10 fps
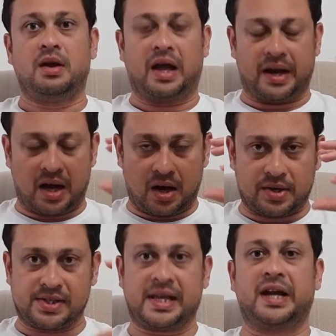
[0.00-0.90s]
And how
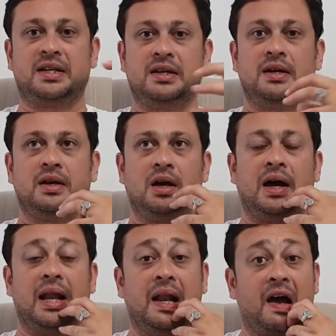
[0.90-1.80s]
does that
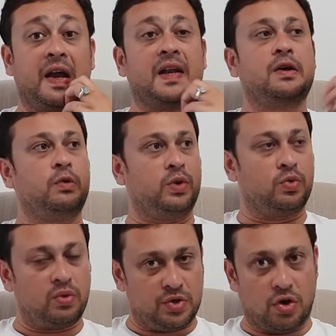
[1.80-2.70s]
align with
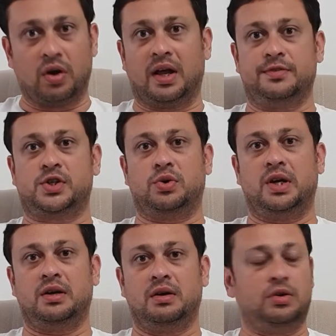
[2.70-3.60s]
your life story?
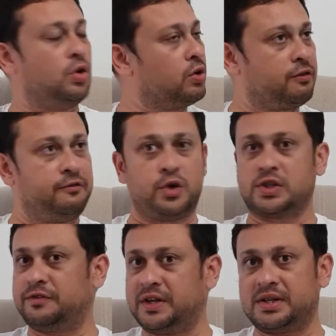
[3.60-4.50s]
Don't
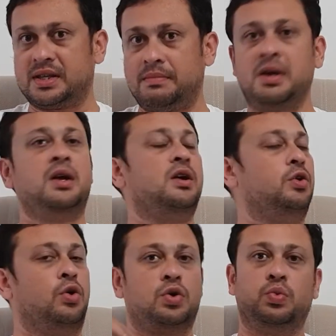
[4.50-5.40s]
force fit them.
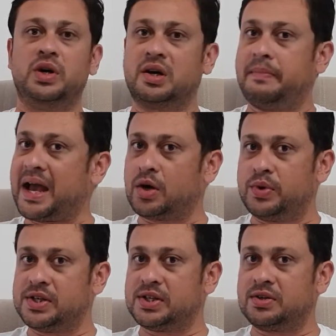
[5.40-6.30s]
Don't work
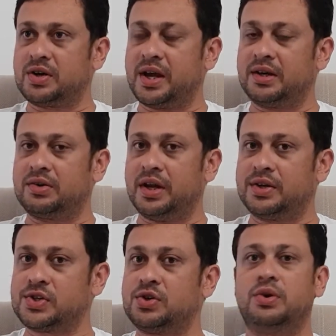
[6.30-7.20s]
backwards and try and create a
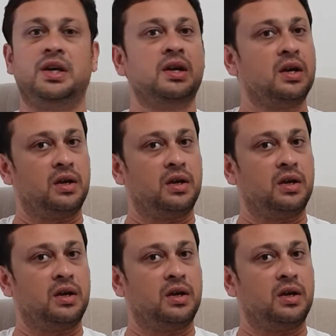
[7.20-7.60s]
story.